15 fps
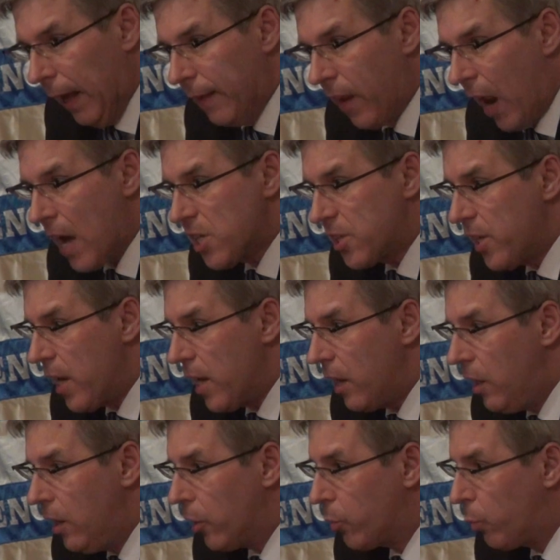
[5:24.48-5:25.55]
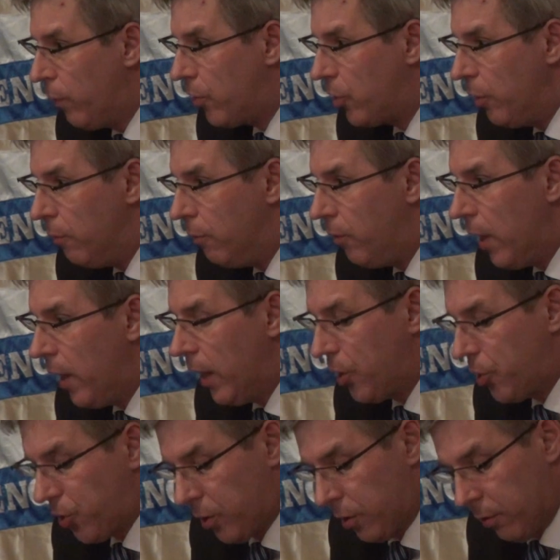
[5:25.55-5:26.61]
In the last 30 years, we've seen
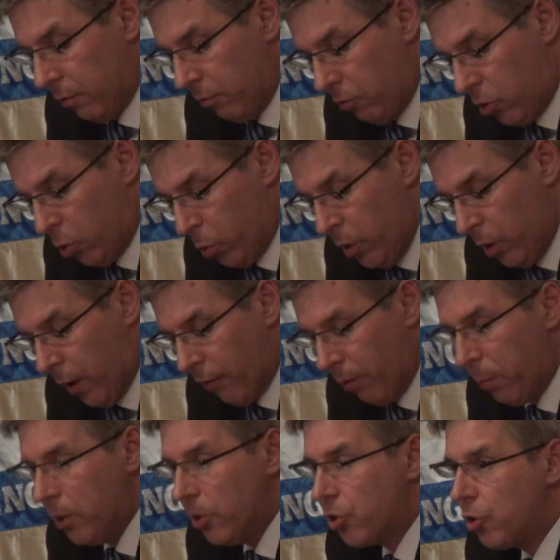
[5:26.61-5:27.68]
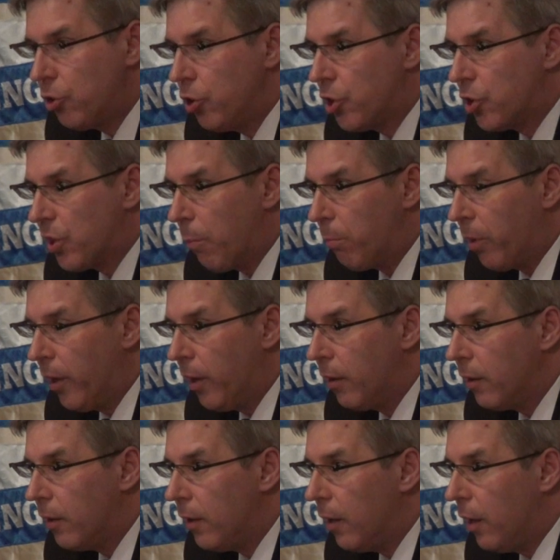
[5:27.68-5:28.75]
various Tory governments just simply,
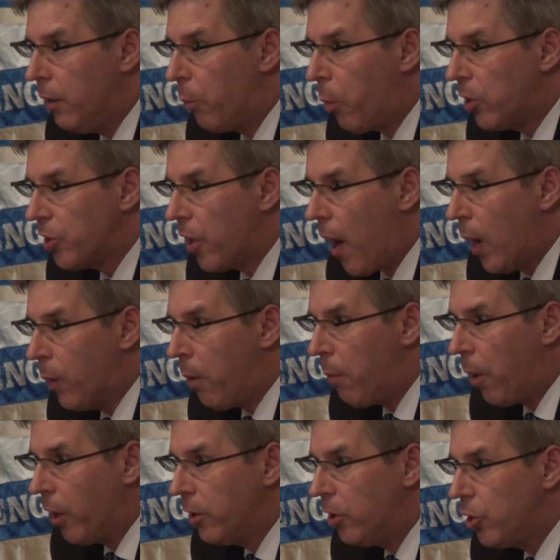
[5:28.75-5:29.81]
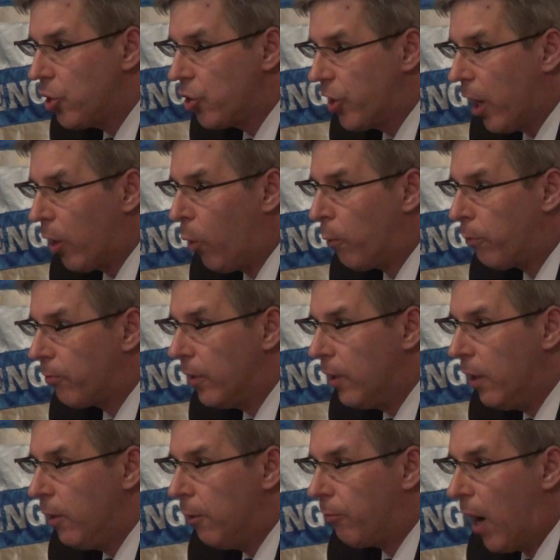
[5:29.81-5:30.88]
in the words of Howard Mullen, just sell off
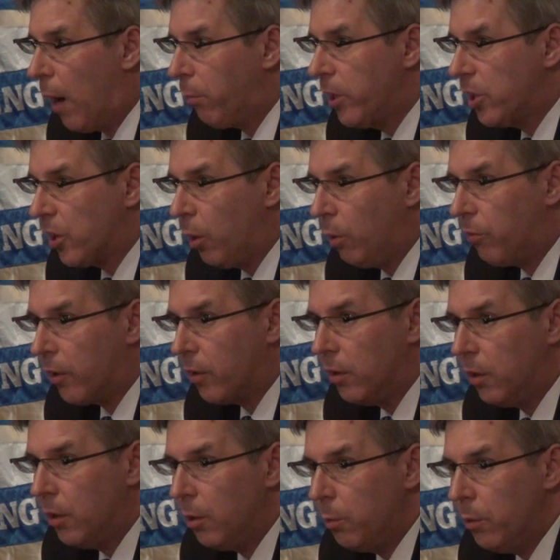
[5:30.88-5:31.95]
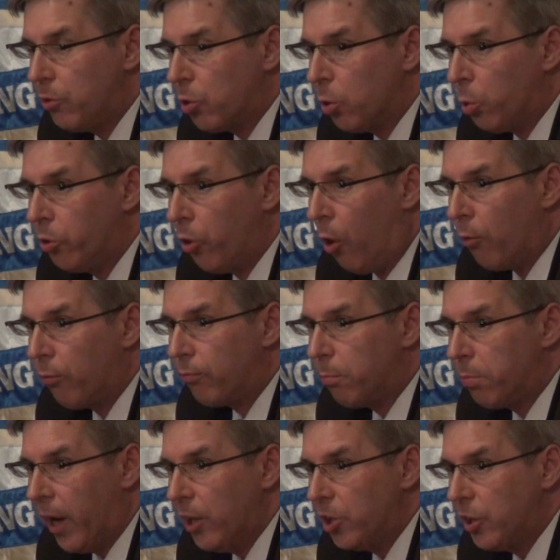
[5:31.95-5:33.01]
the family silver. We sold
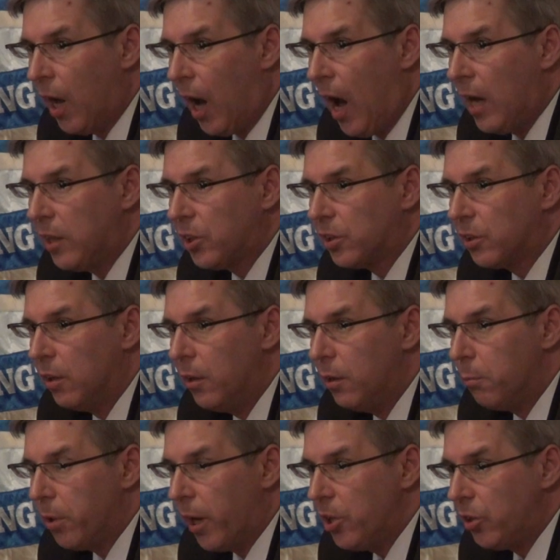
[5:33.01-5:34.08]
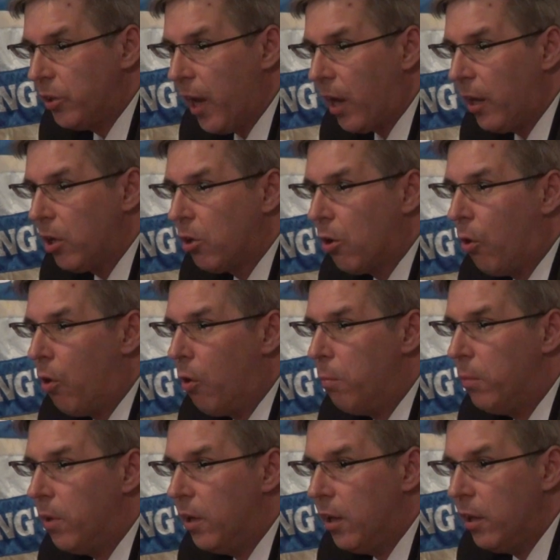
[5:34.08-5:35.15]
off British Gas, British
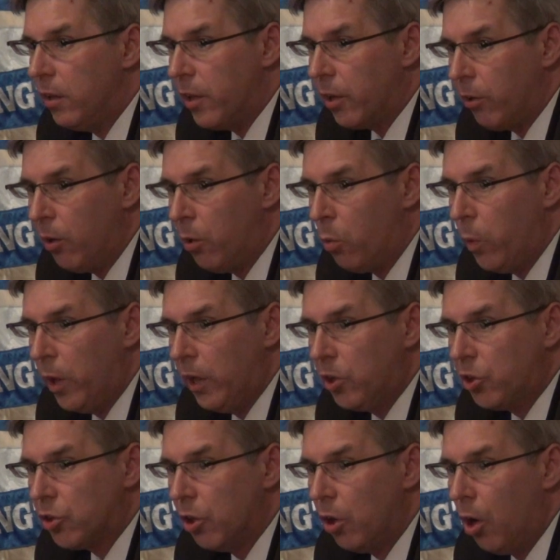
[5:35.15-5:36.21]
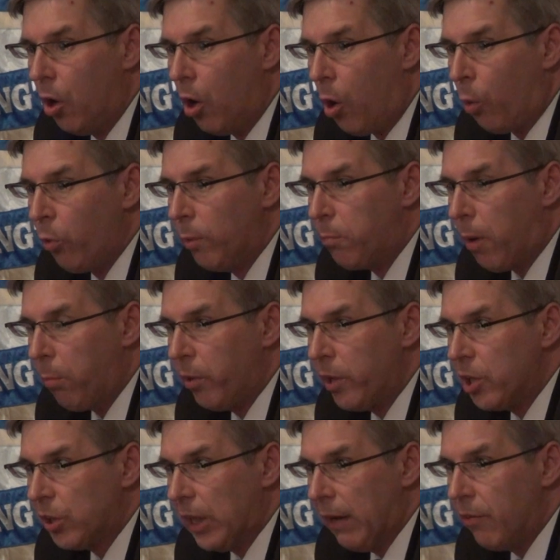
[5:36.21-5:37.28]
Telecom, the railways, all the
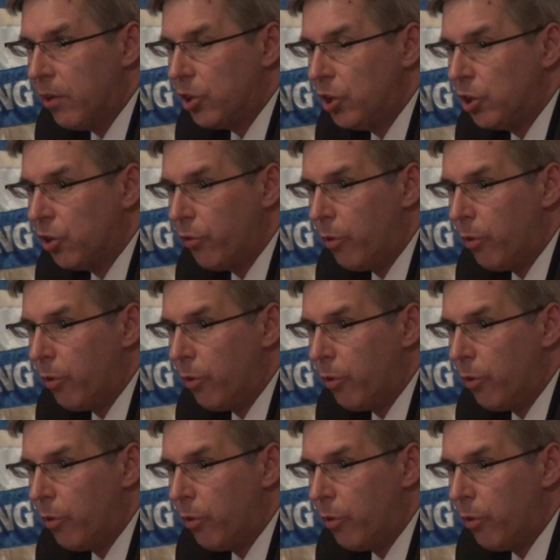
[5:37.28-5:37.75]
public services.